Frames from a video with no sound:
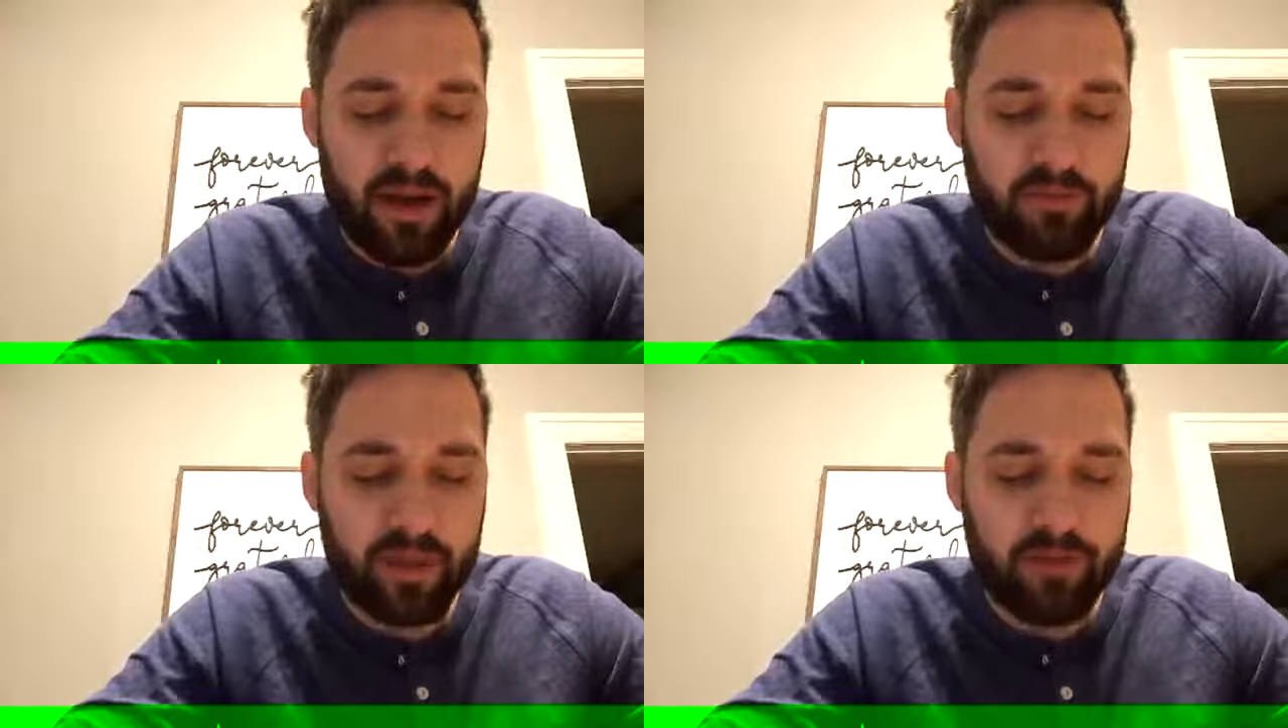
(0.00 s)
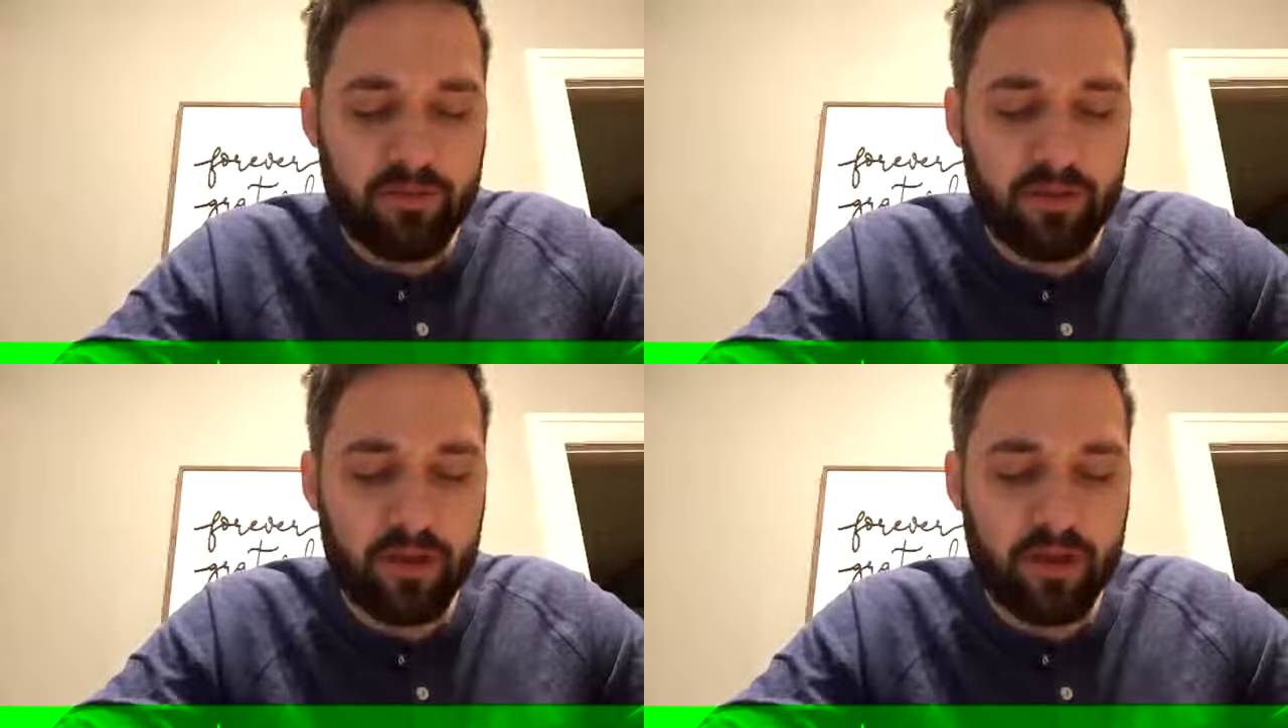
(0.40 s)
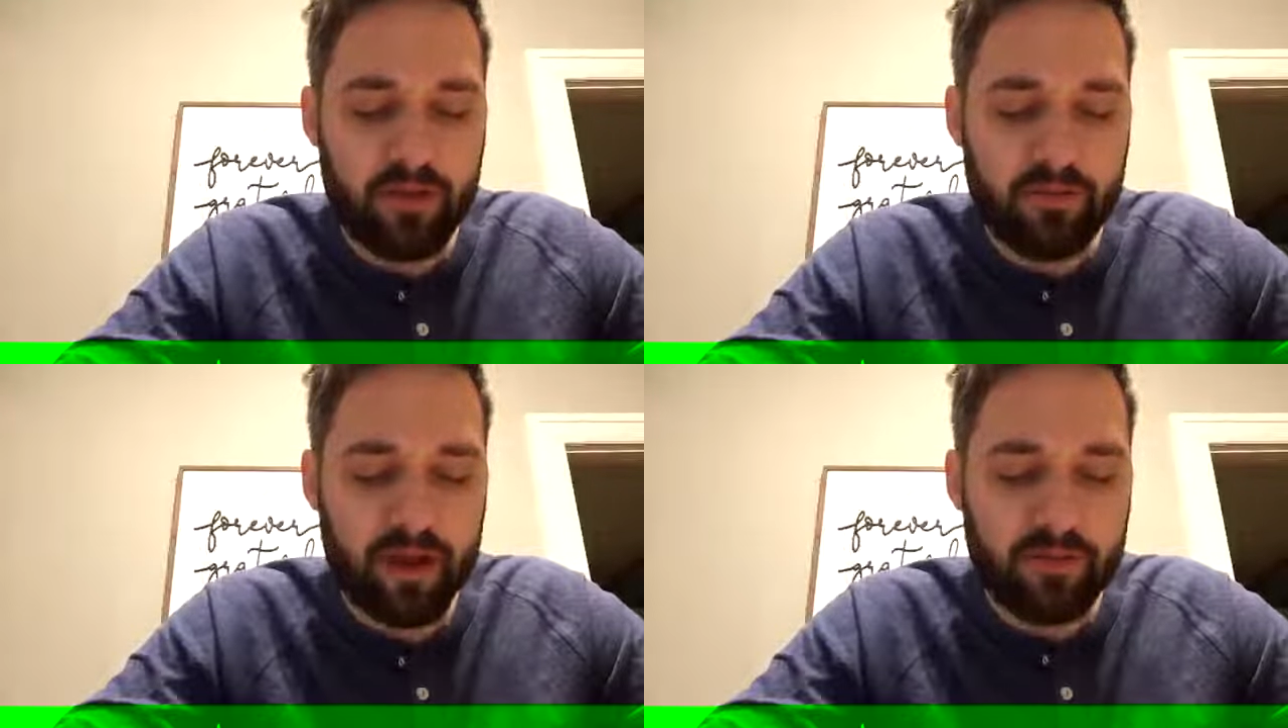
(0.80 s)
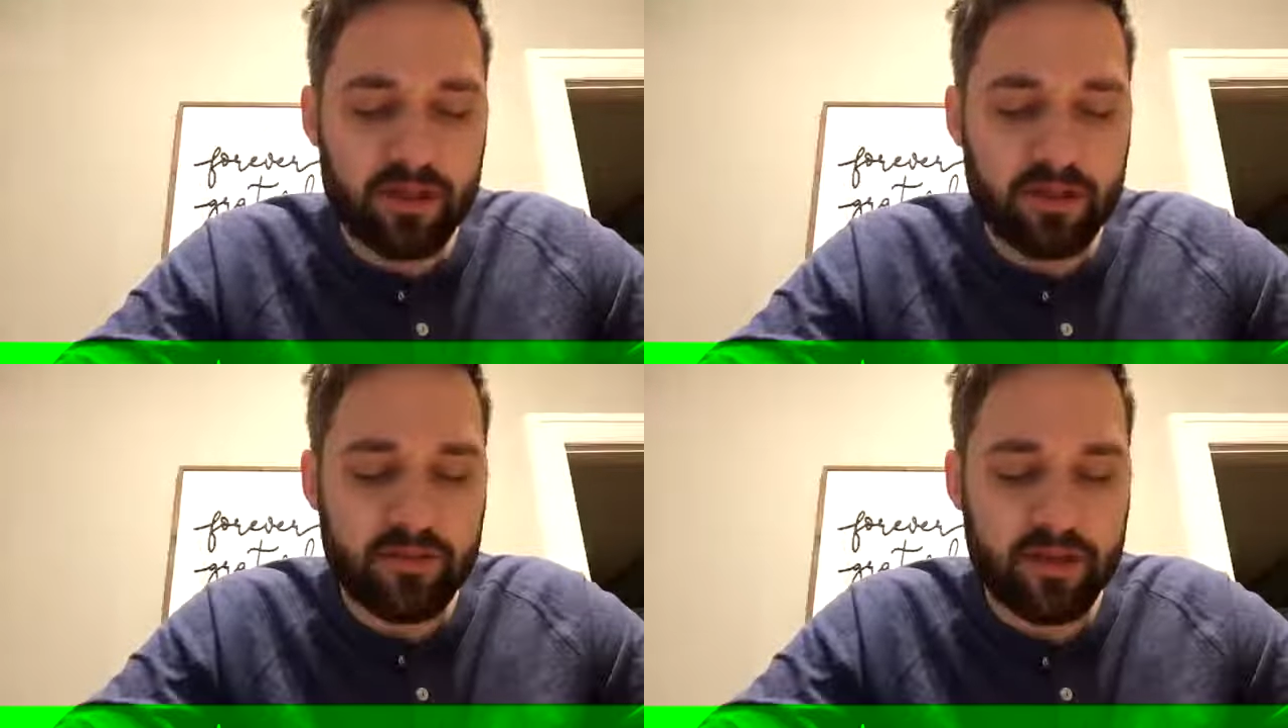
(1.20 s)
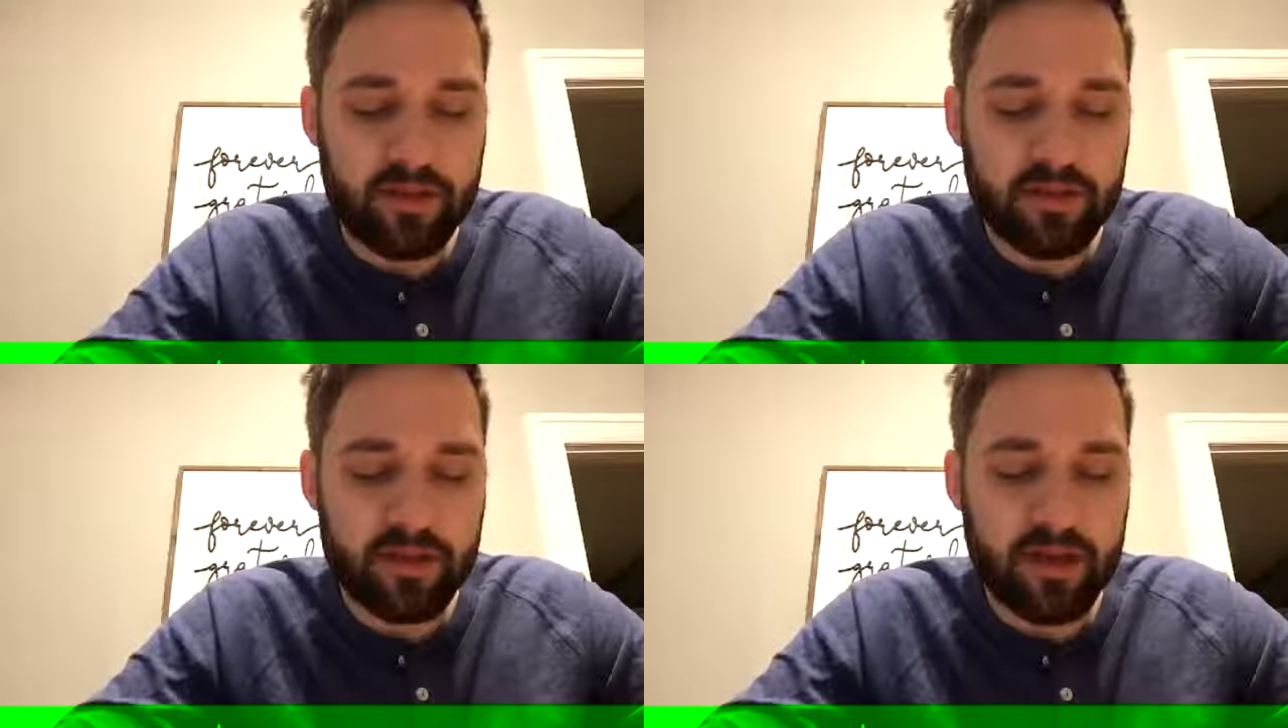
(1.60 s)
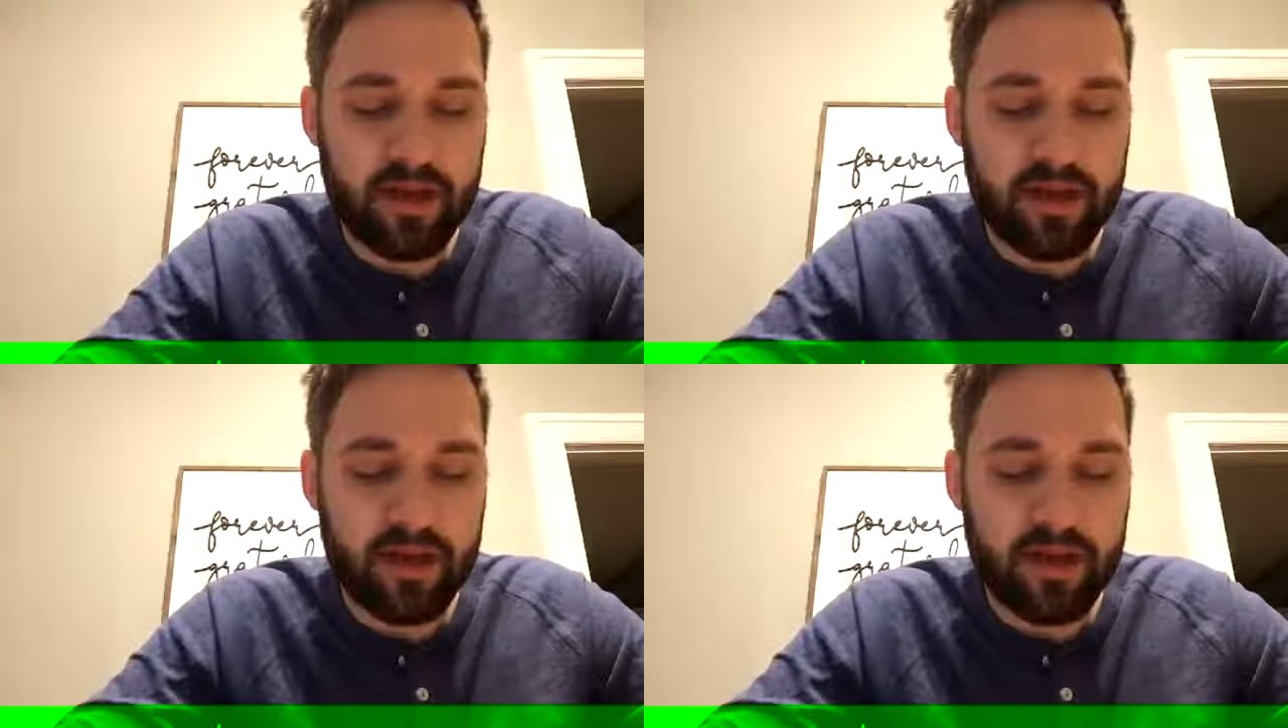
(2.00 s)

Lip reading: I pray for the families of those